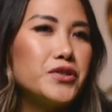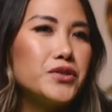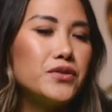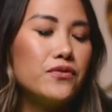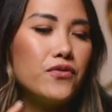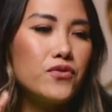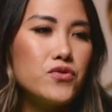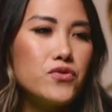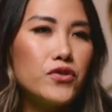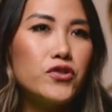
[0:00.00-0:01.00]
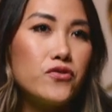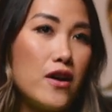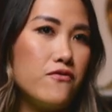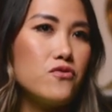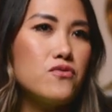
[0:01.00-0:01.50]
through
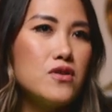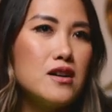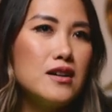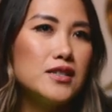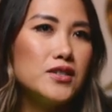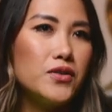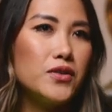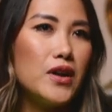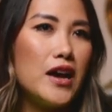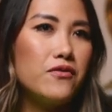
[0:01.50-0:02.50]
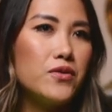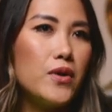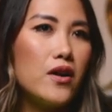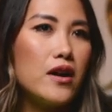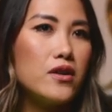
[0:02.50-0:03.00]
travel. So everywhere I